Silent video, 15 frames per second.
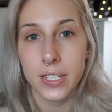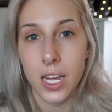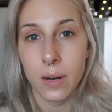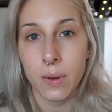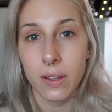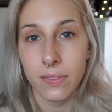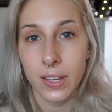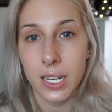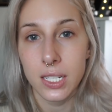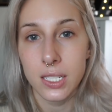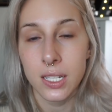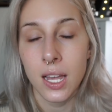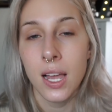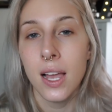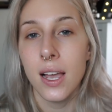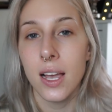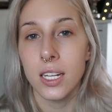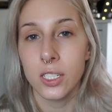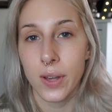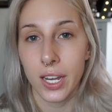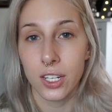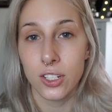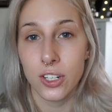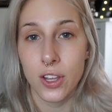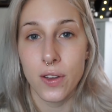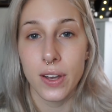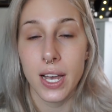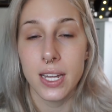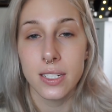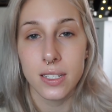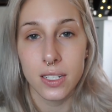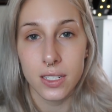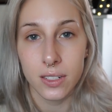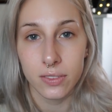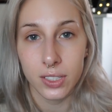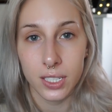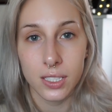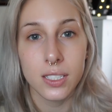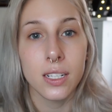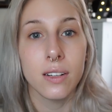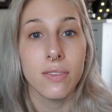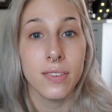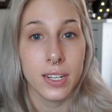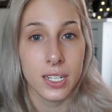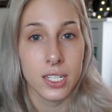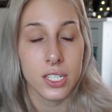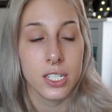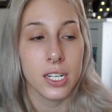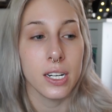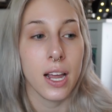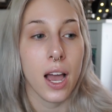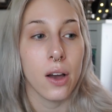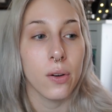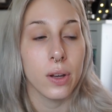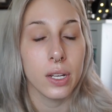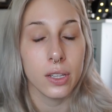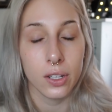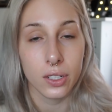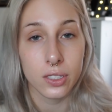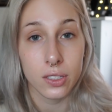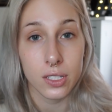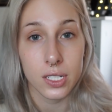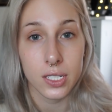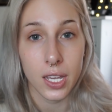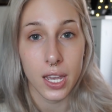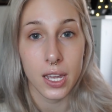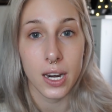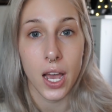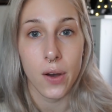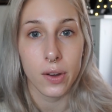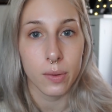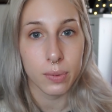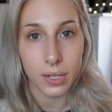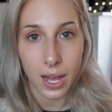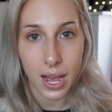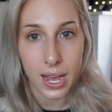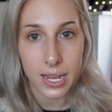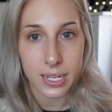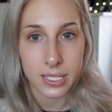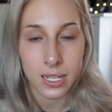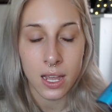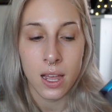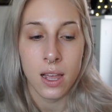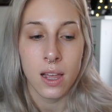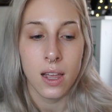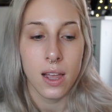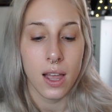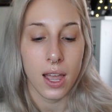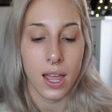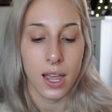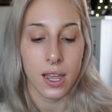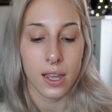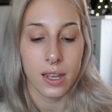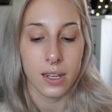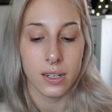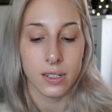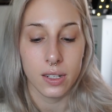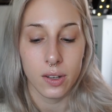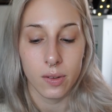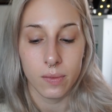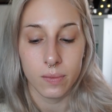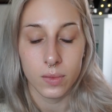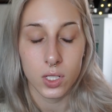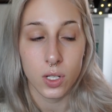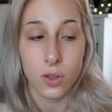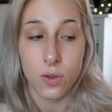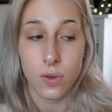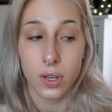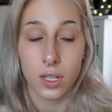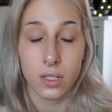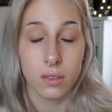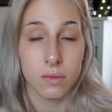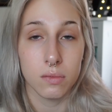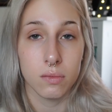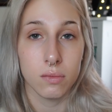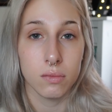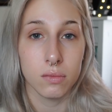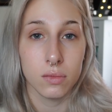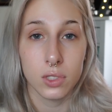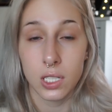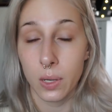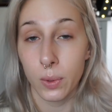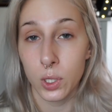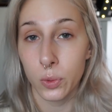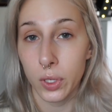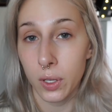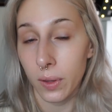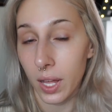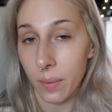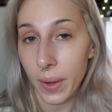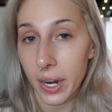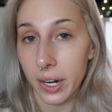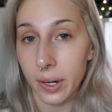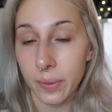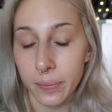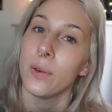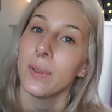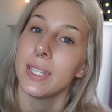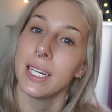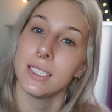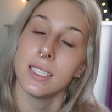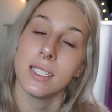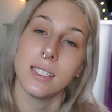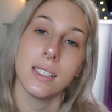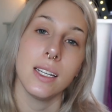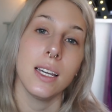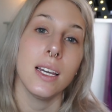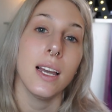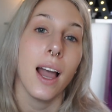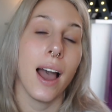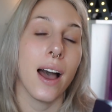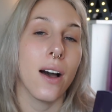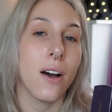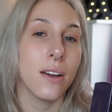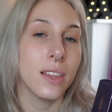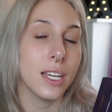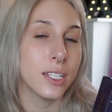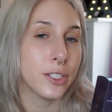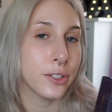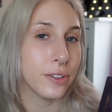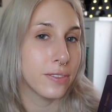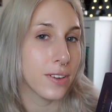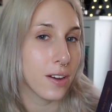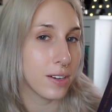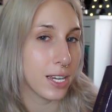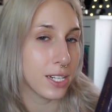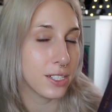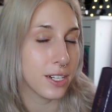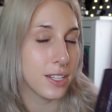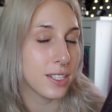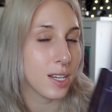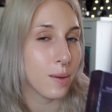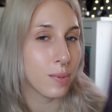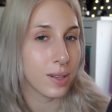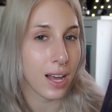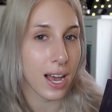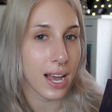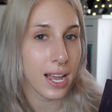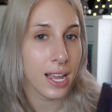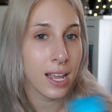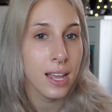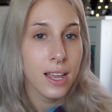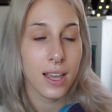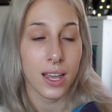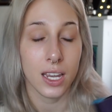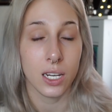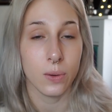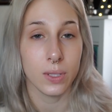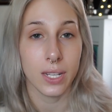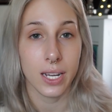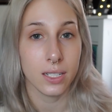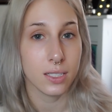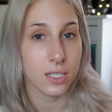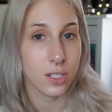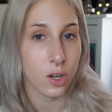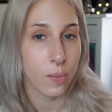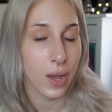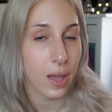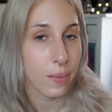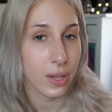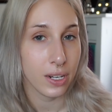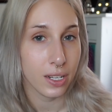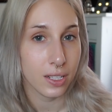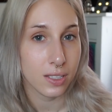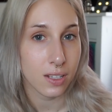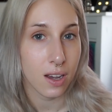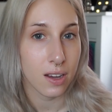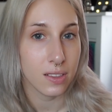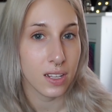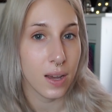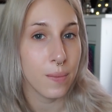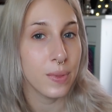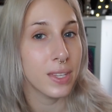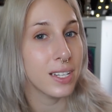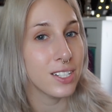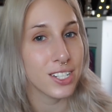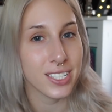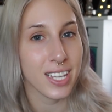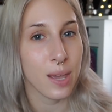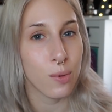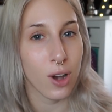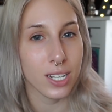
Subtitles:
side of my face, so I can show you guys the difference in finish and how it looks on the skin, how it applies, and so you can see which one you like better. If you would like to see how these two foundations apply and you would like to know my opinions on them, then just keep